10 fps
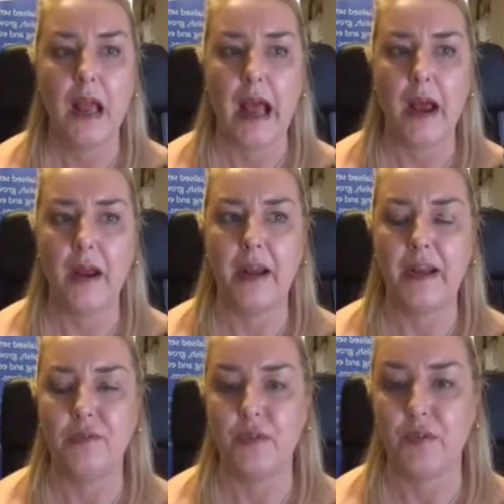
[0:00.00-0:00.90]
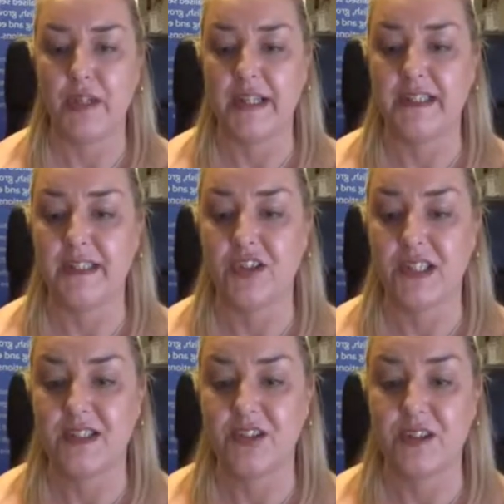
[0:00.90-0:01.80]
if you've got any
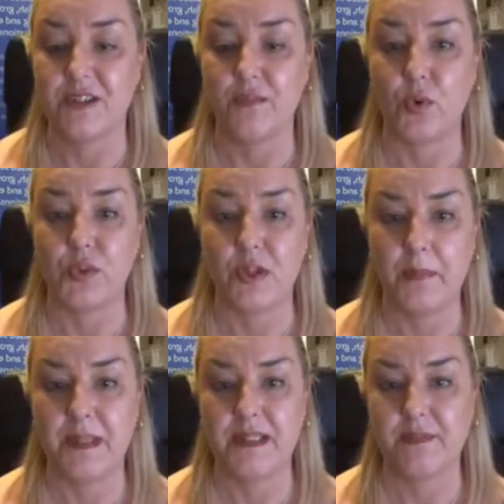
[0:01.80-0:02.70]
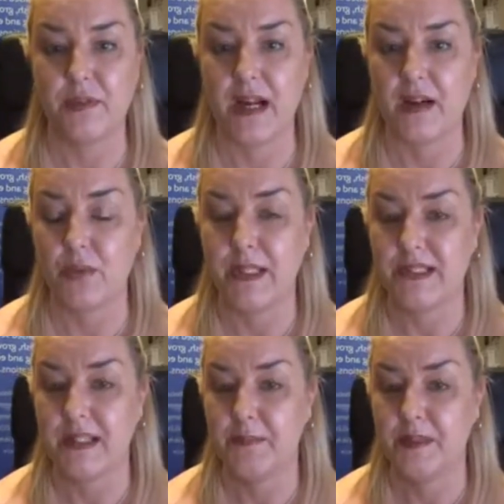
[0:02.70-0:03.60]
suggestions for topics for our
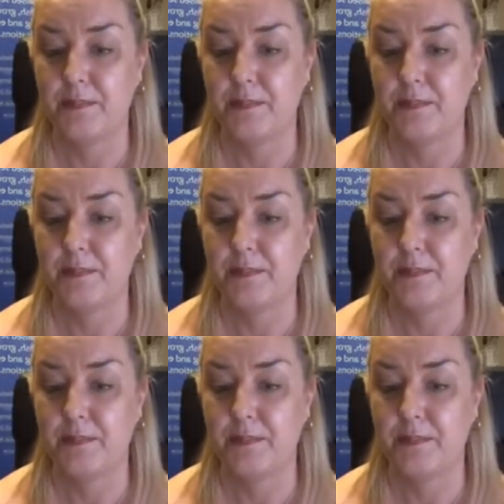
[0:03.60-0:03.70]
quick tips,